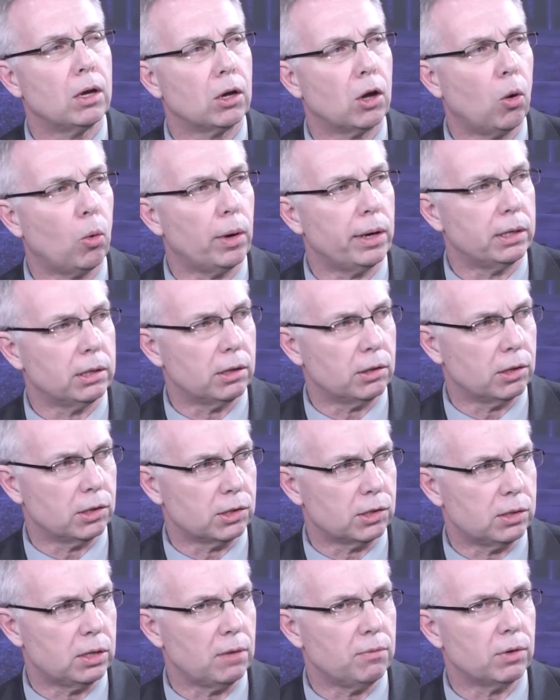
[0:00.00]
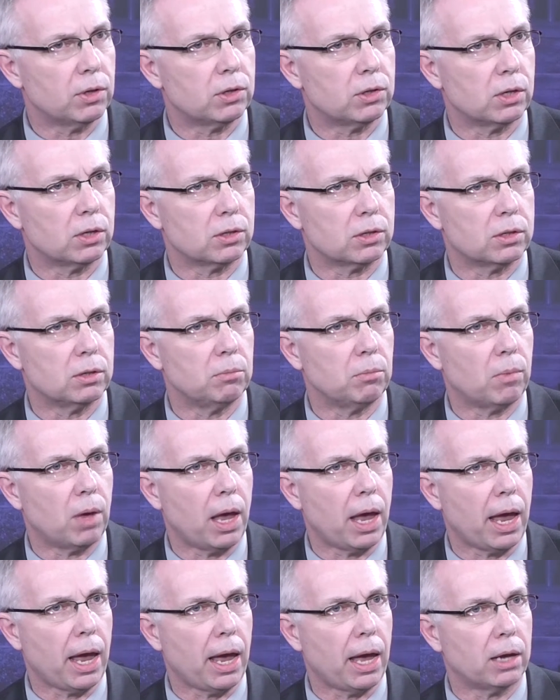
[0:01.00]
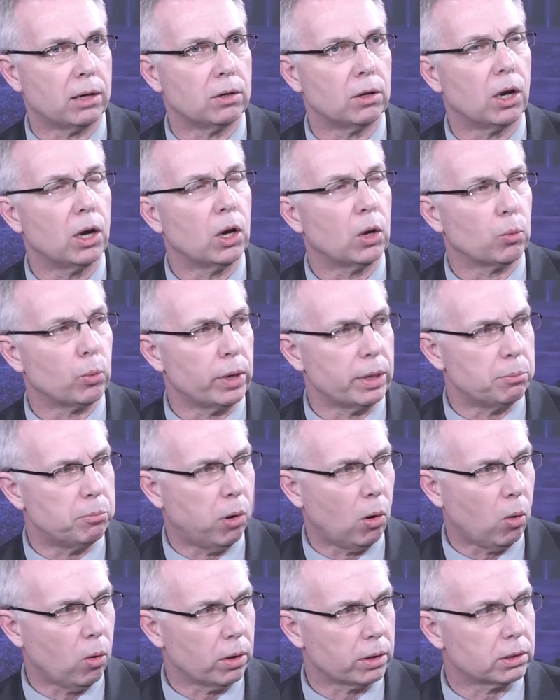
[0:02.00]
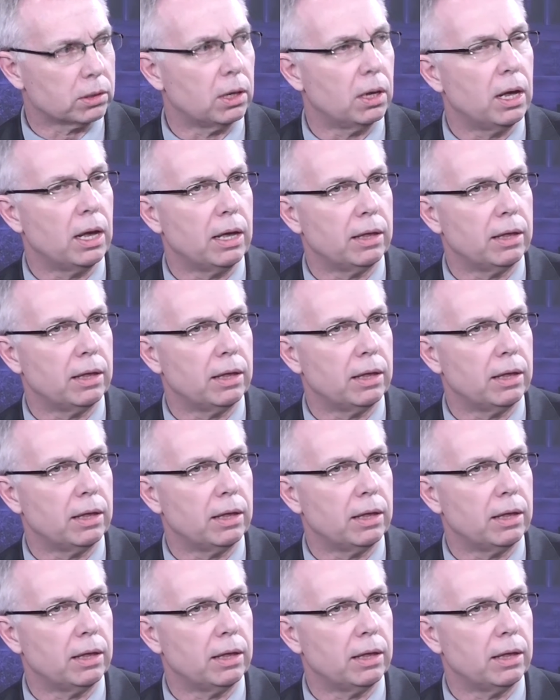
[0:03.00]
go into the SEVIS system and report